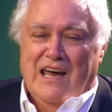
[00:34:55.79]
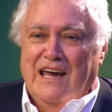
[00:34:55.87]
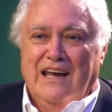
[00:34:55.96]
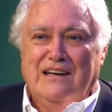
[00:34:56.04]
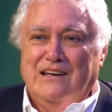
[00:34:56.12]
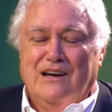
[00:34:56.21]

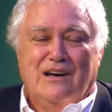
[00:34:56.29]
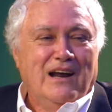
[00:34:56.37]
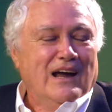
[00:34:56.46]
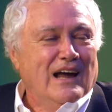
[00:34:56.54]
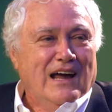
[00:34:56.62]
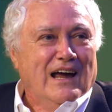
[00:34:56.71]
into
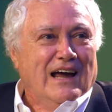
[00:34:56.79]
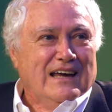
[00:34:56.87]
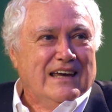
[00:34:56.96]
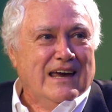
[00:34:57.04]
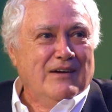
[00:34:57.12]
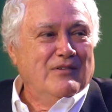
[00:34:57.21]

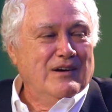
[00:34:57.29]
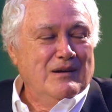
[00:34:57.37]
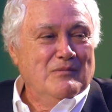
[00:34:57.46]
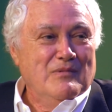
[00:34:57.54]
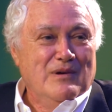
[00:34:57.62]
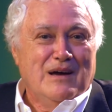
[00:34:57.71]
giving
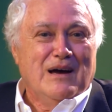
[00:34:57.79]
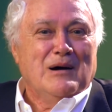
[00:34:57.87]
him